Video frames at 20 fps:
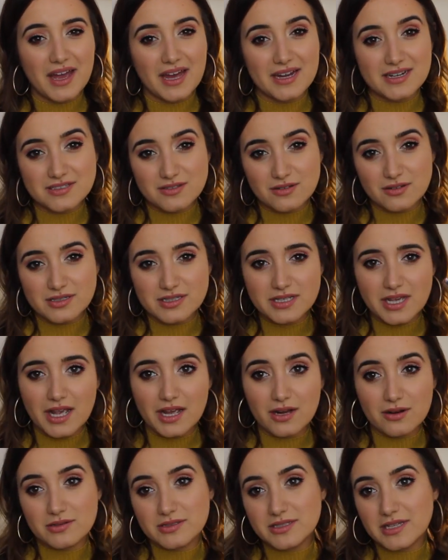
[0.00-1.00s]
And it's Glossier,
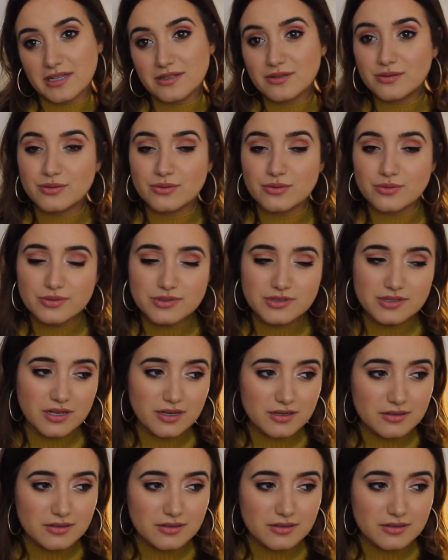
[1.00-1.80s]
and Glossier is cool, so.